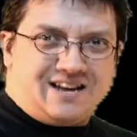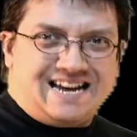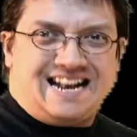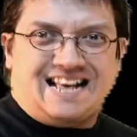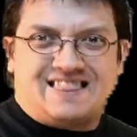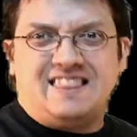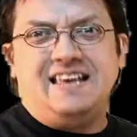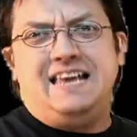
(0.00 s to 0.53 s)
looking
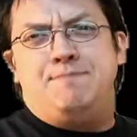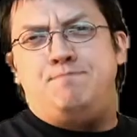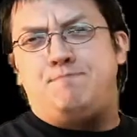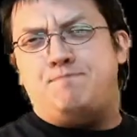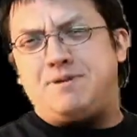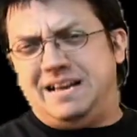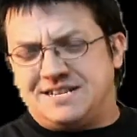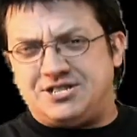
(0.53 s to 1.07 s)
at the
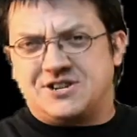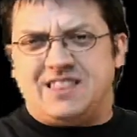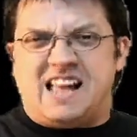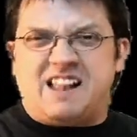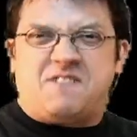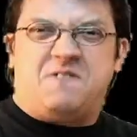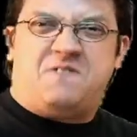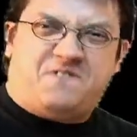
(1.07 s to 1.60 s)
picture
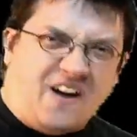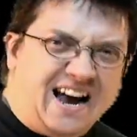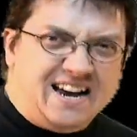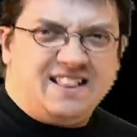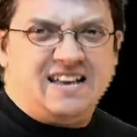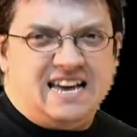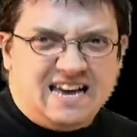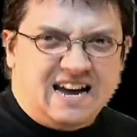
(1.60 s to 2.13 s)
that's
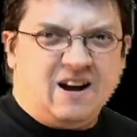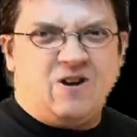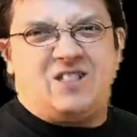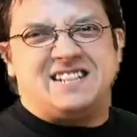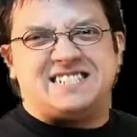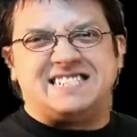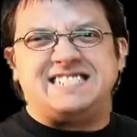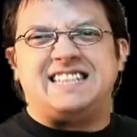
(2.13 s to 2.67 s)
finally here.
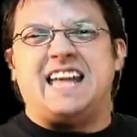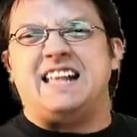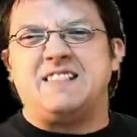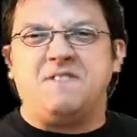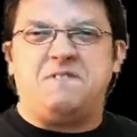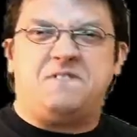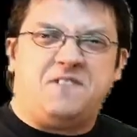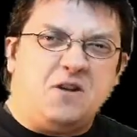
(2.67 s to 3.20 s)
This is like
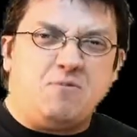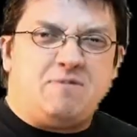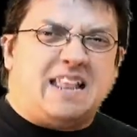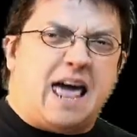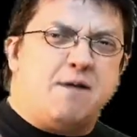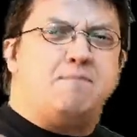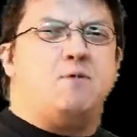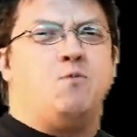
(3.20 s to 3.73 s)
the film that
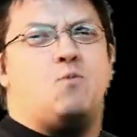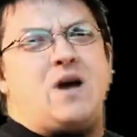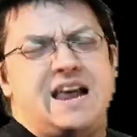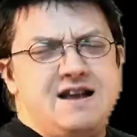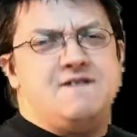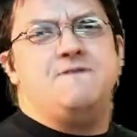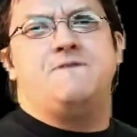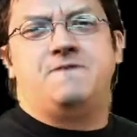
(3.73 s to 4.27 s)
I've been
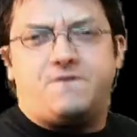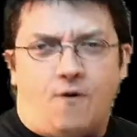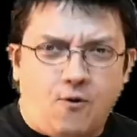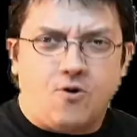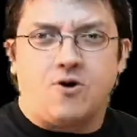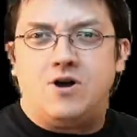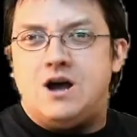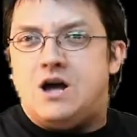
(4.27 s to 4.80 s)
waiting
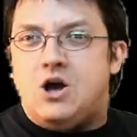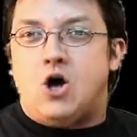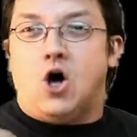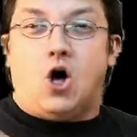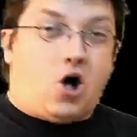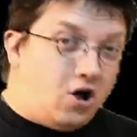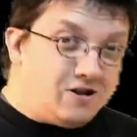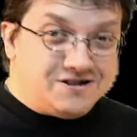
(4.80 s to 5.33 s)
for
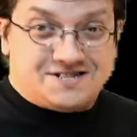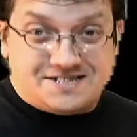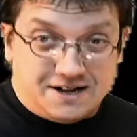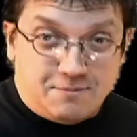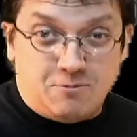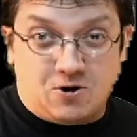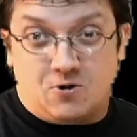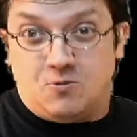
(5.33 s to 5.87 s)
all
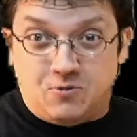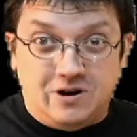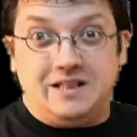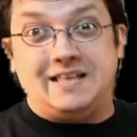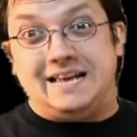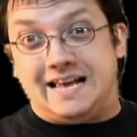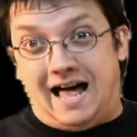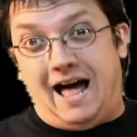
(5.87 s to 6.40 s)
summer.
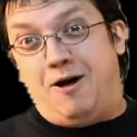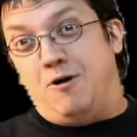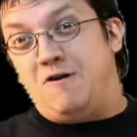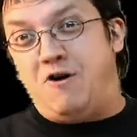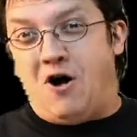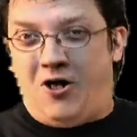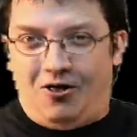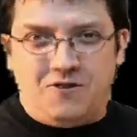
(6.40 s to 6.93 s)
Really, out
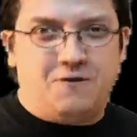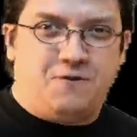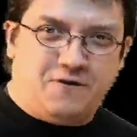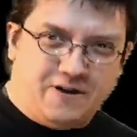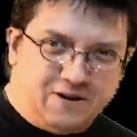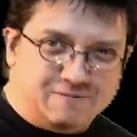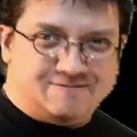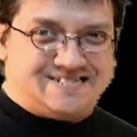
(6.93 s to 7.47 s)
of all the
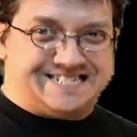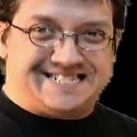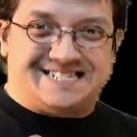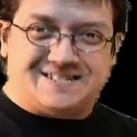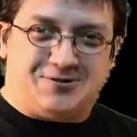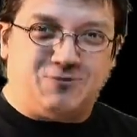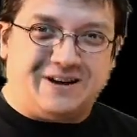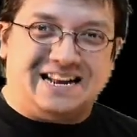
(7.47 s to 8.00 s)
films, this
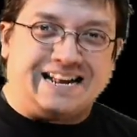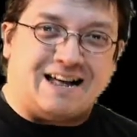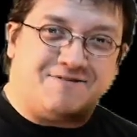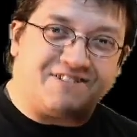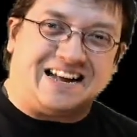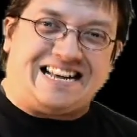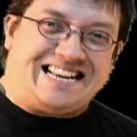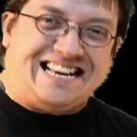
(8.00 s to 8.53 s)
is the one that I
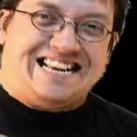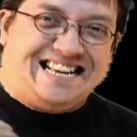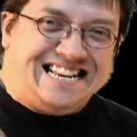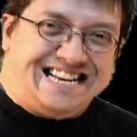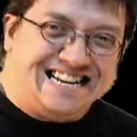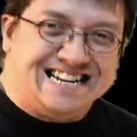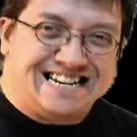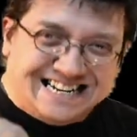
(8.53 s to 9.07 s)
was like,
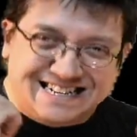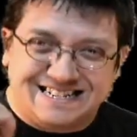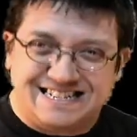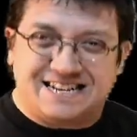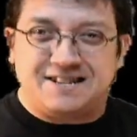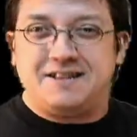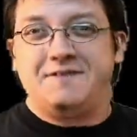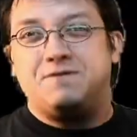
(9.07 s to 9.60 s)

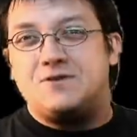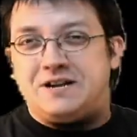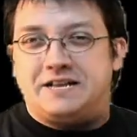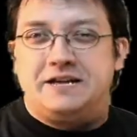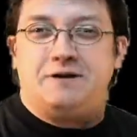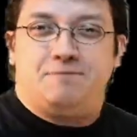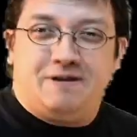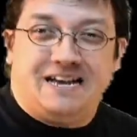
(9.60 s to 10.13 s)
deliver it
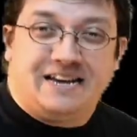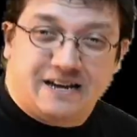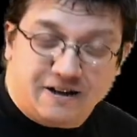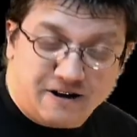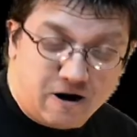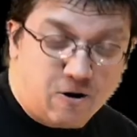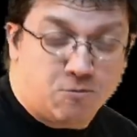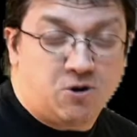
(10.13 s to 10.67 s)
to me,
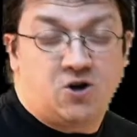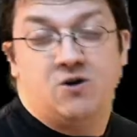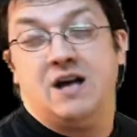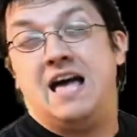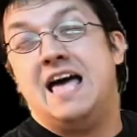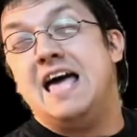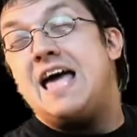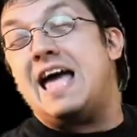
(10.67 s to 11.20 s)
Guillermo.
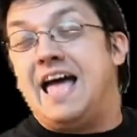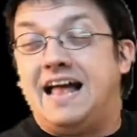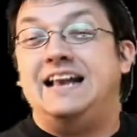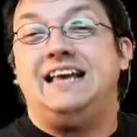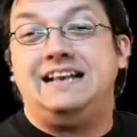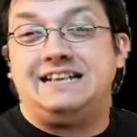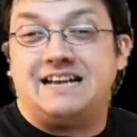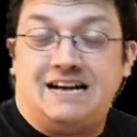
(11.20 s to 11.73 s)
And
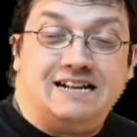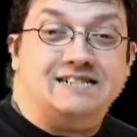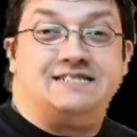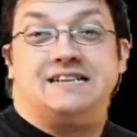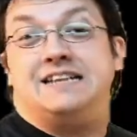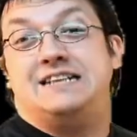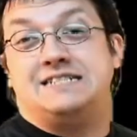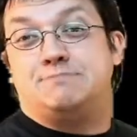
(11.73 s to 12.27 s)
he does,
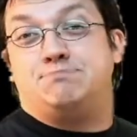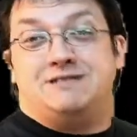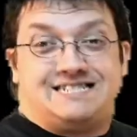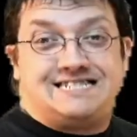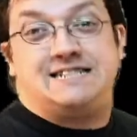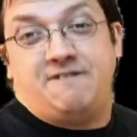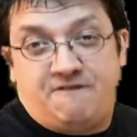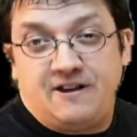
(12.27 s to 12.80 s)
and it's
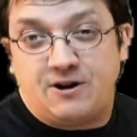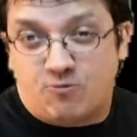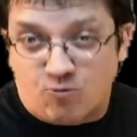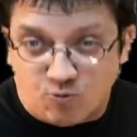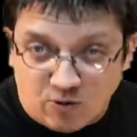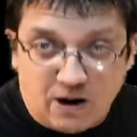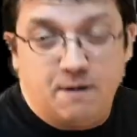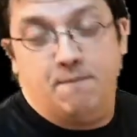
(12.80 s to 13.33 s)
Pacific
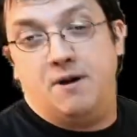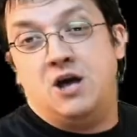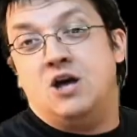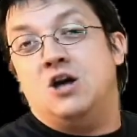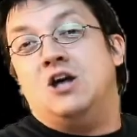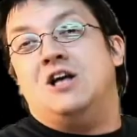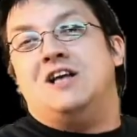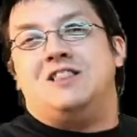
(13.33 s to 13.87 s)
Rim.
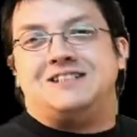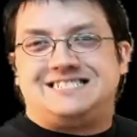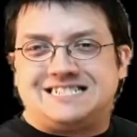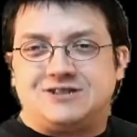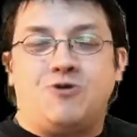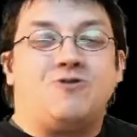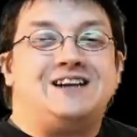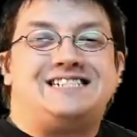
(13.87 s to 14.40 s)
The
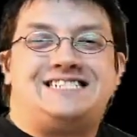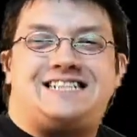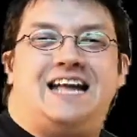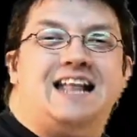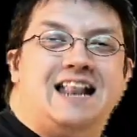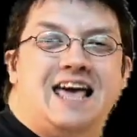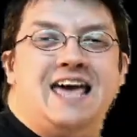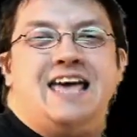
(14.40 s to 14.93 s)
story
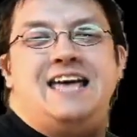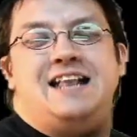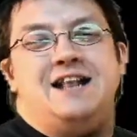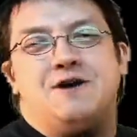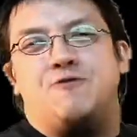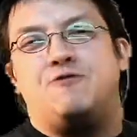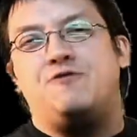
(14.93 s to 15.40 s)
set in a